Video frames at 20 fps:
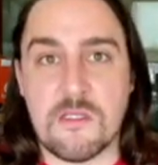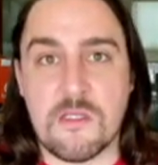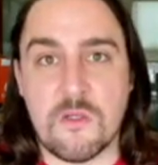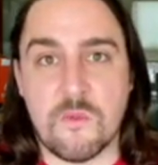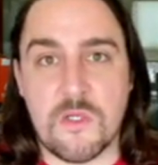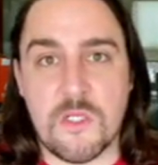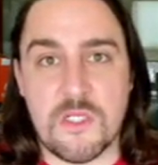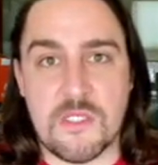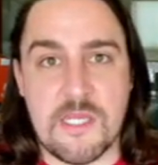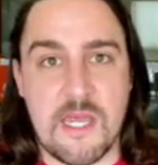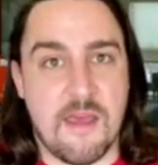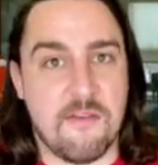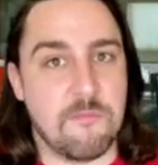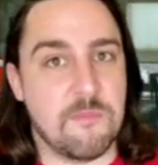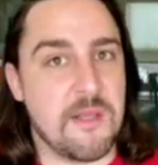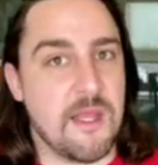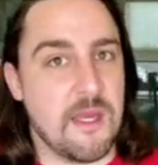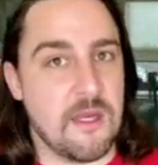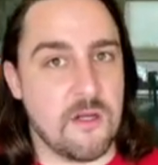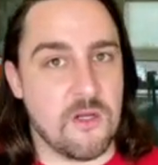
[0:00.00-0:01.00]
that we just have
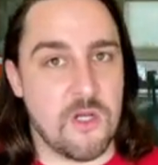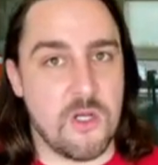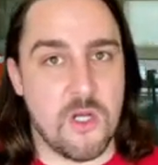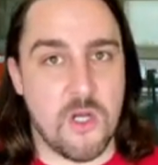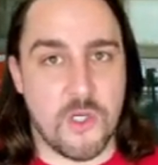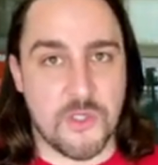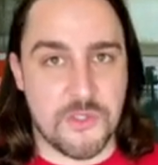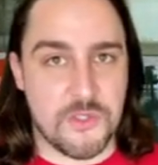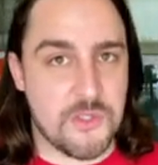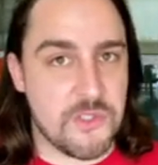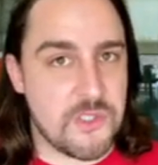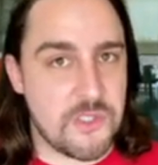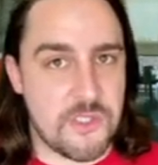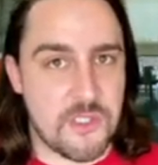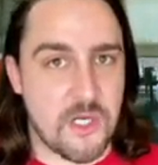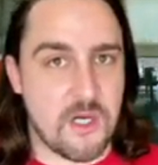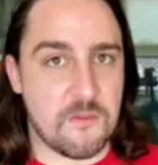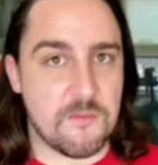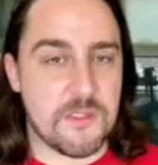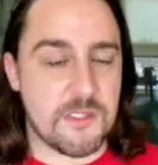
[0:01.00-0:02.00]
playing
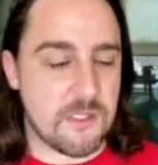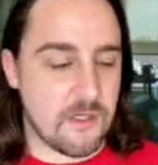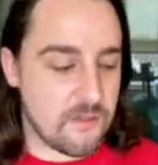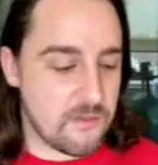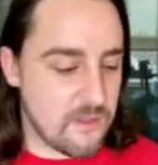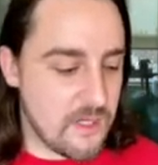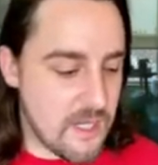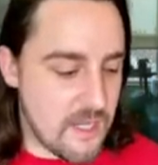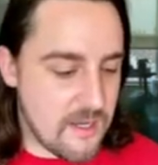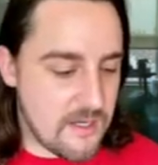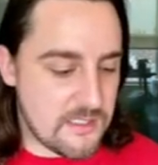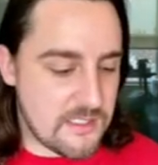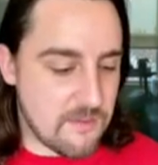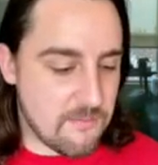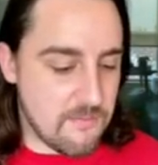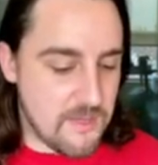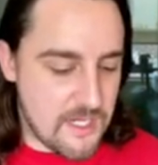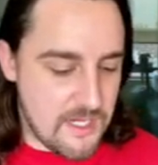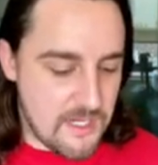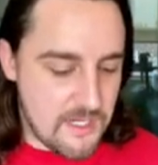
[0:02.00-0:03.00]
non-stop. So to
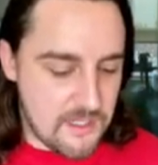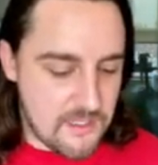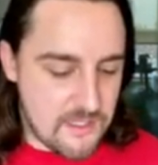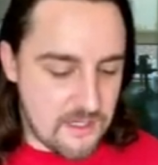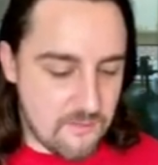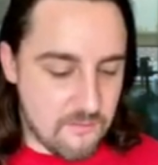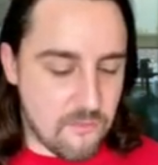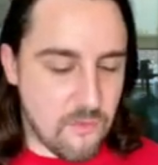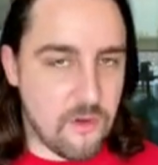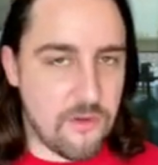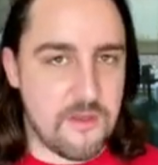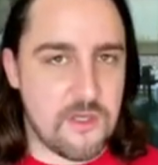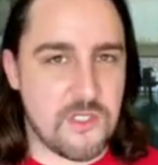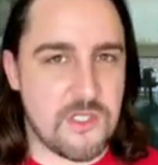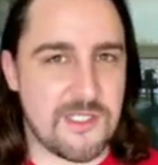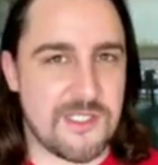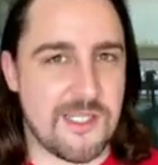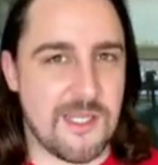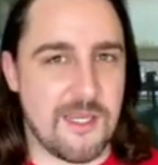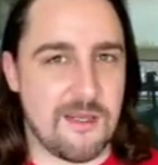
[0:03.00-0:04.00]
me, they're more than
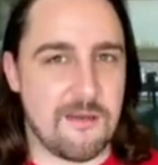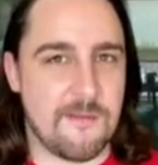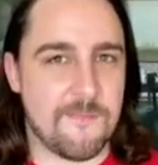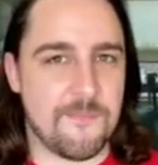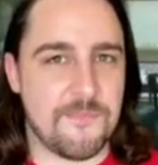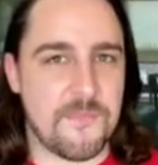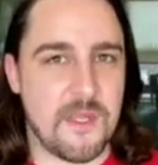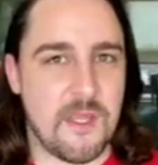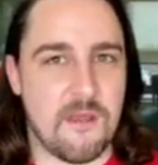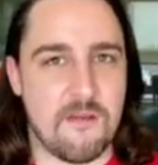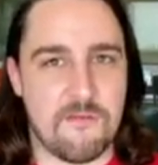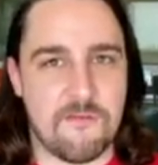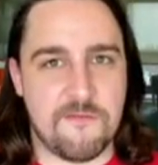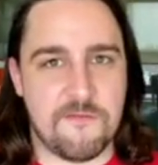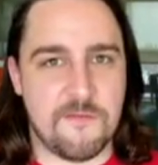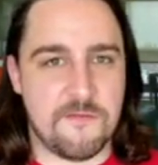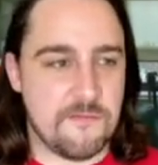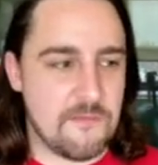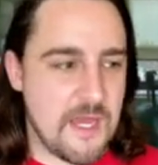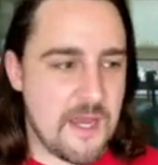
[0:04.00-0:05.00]
just like,
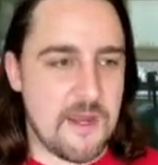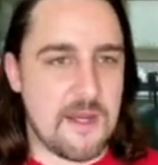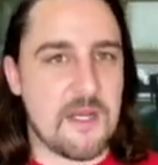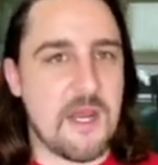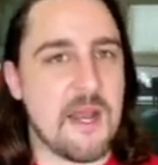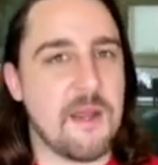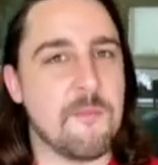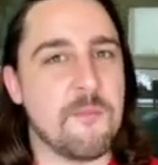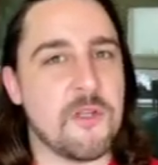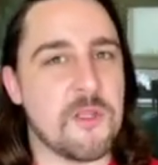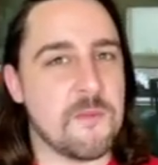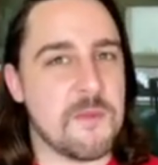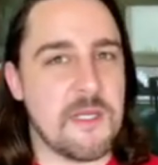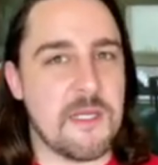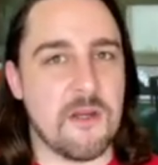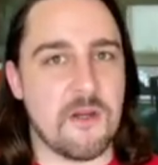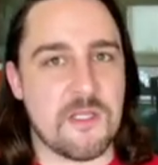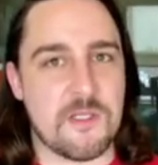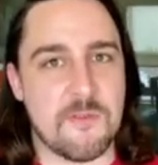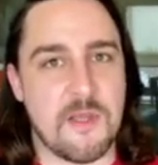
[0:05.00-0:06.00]
I didn't put them in
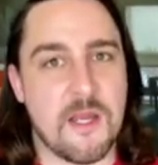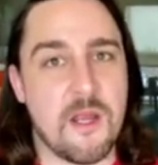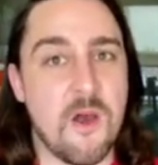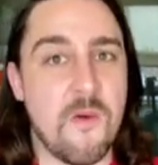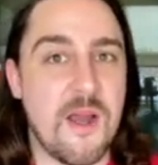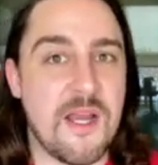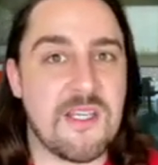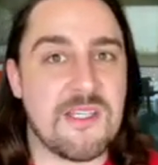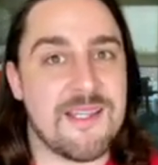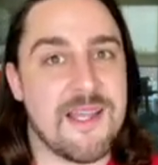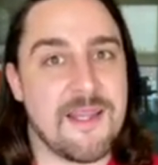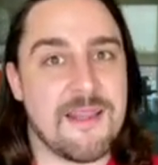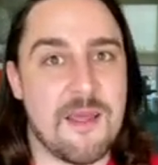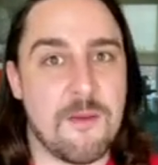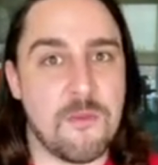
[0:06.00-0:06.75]
here because I'm like, oh, I just like that